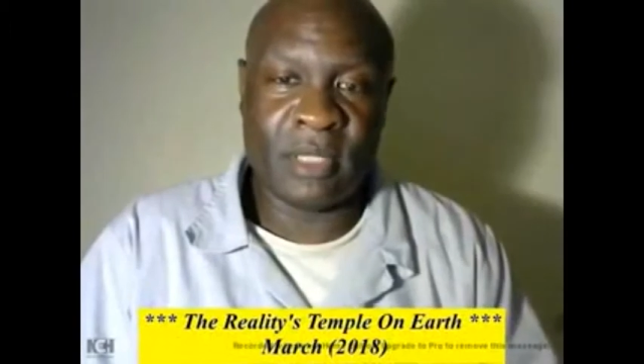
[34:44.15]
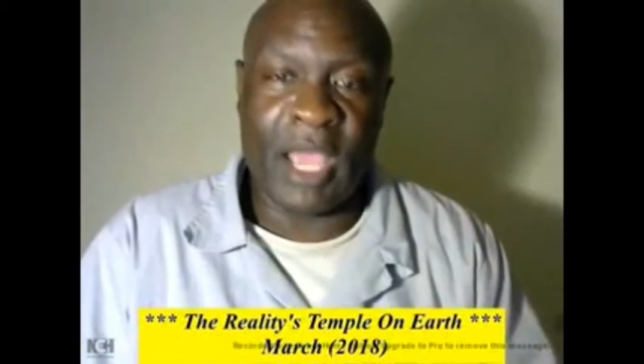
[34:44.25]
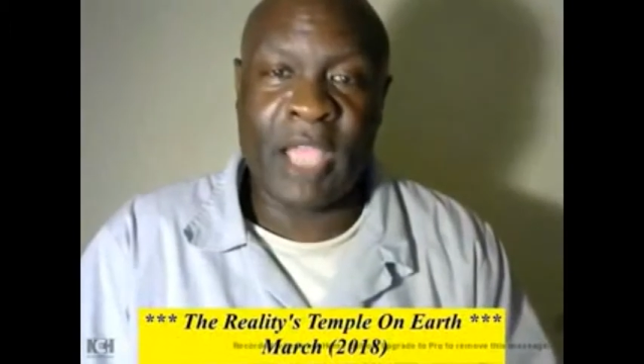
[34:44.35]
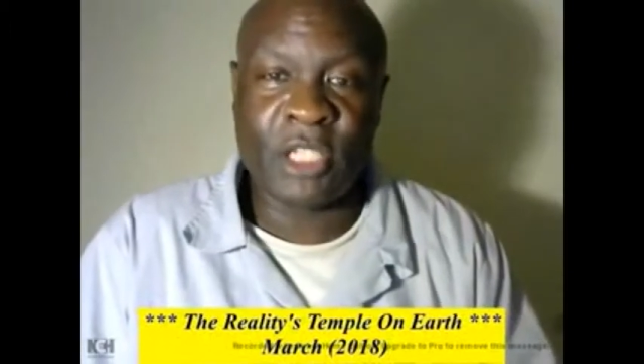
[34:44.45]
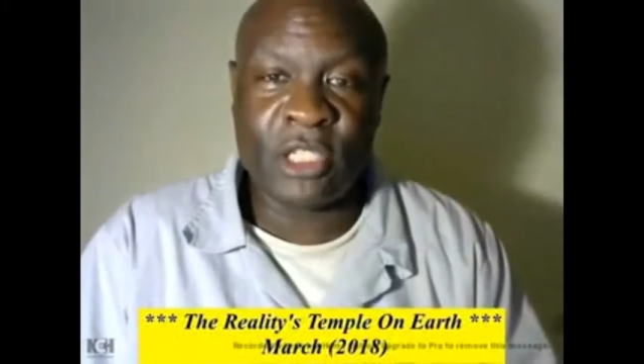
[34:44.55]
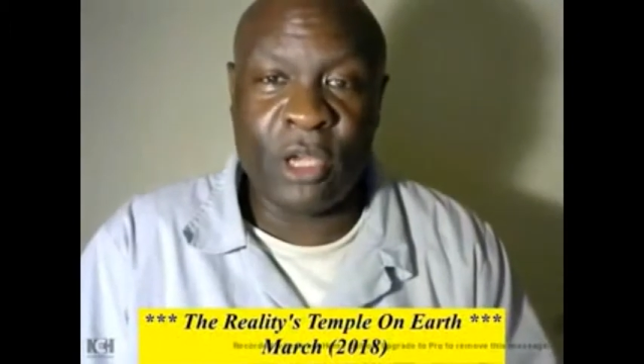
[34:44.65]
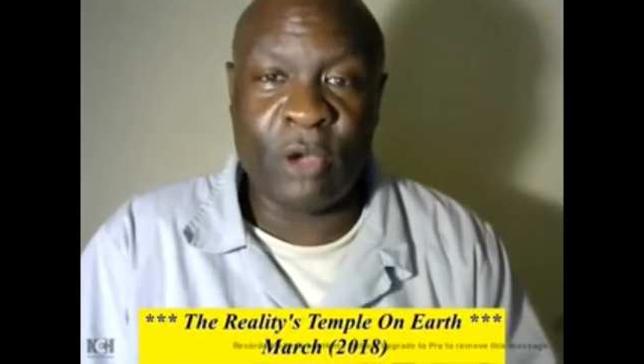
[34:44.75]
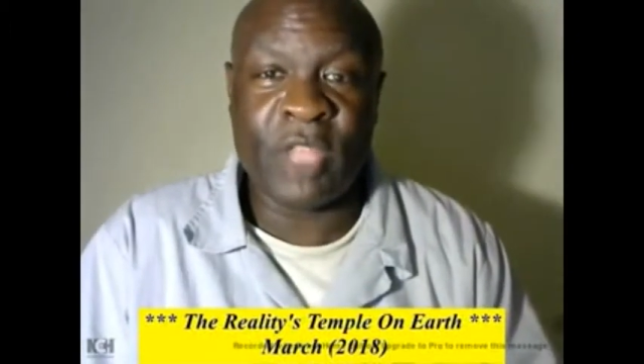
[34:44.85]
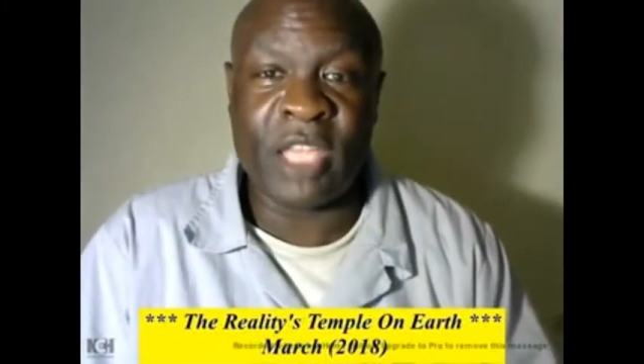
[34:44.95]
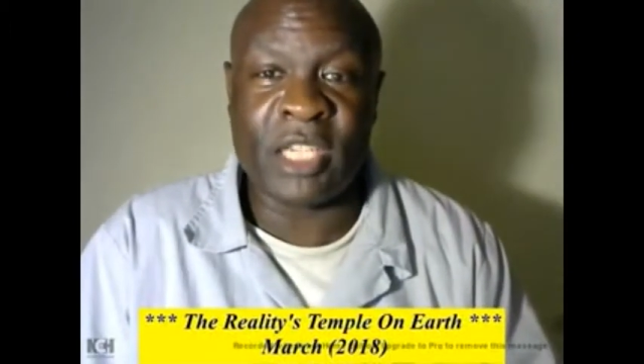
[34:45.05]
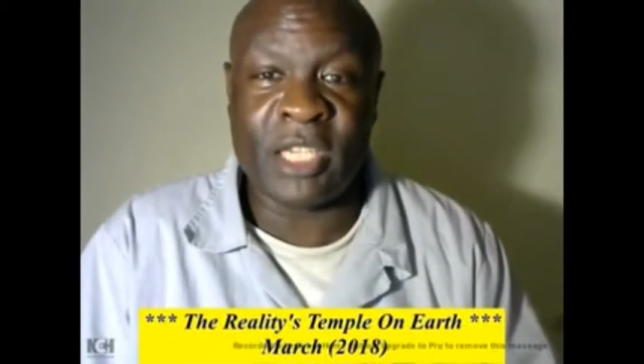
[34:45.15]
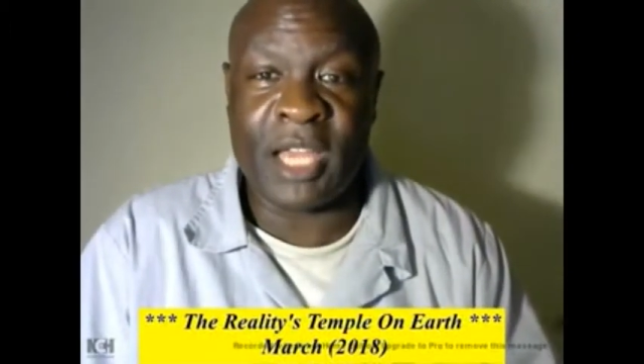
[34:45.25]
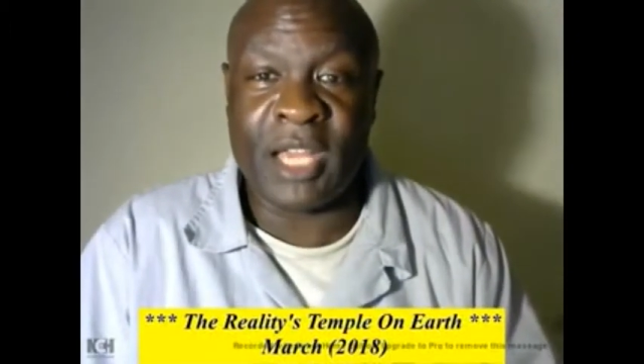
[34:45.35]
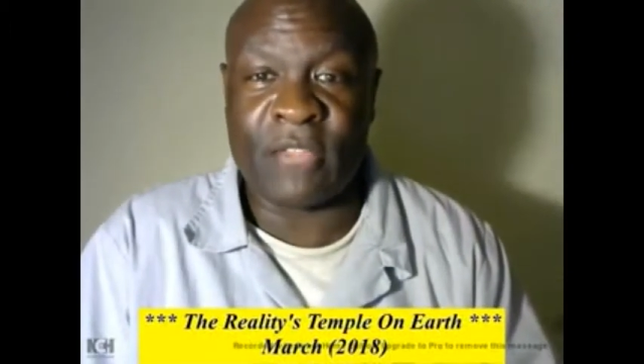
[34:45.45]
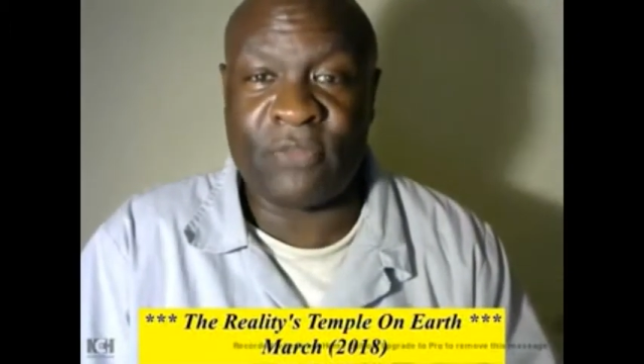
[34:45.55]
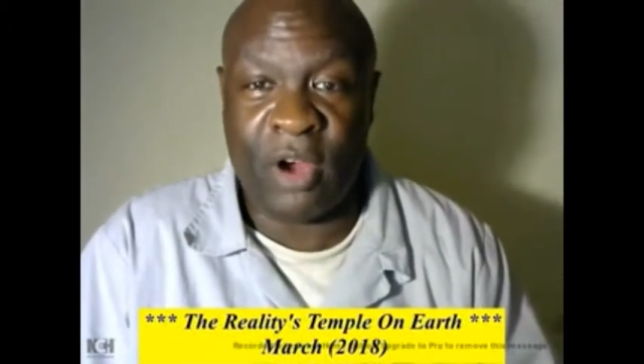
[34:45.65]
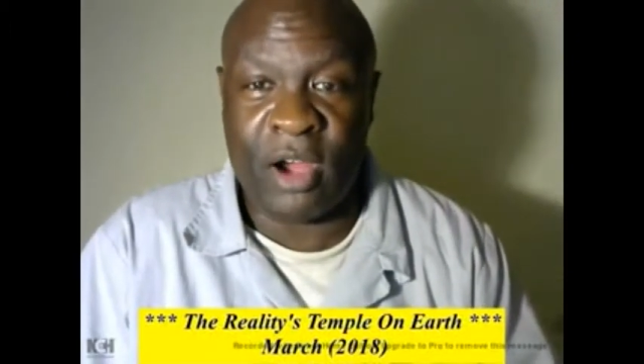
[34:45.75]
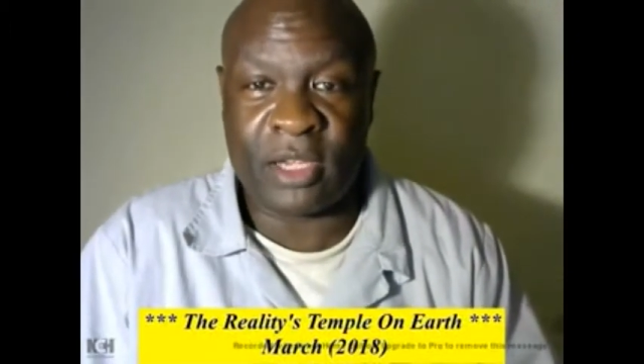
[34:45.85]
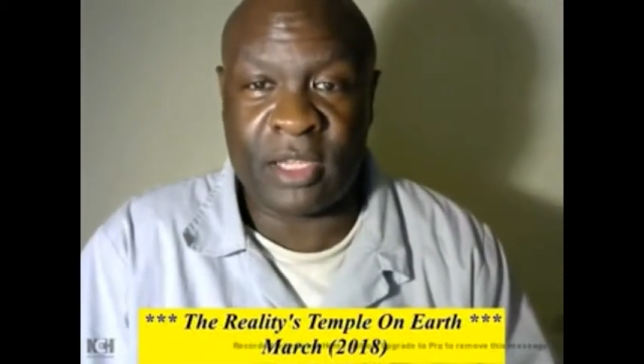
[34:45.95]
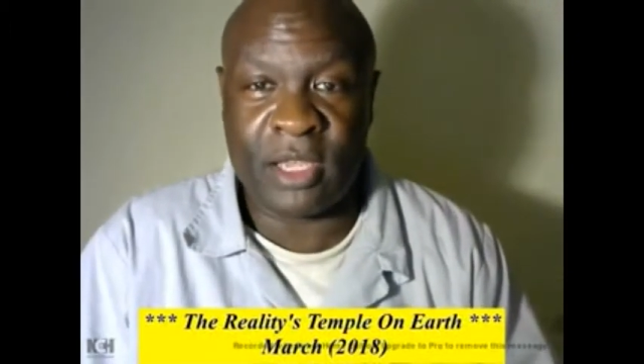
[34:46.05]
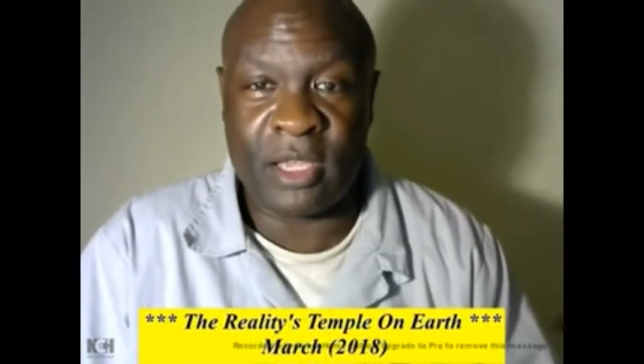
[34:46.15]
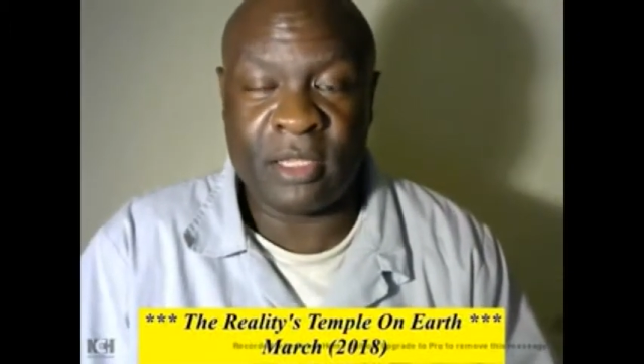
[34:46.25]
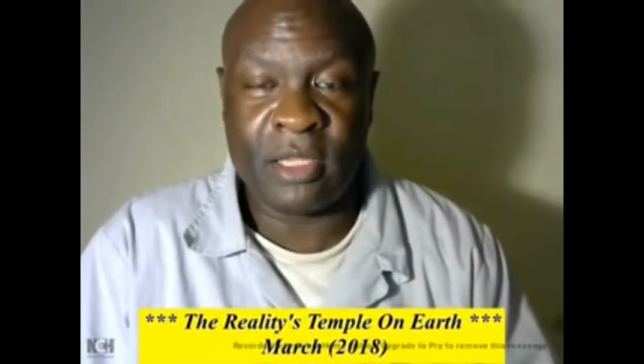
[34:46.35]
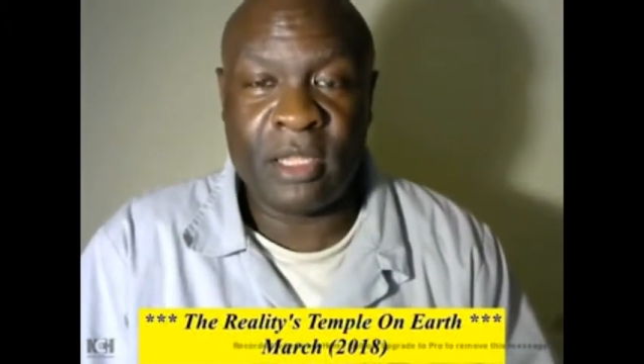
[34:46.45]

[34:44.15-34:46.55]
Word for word: I just know they did not like Farrakhan.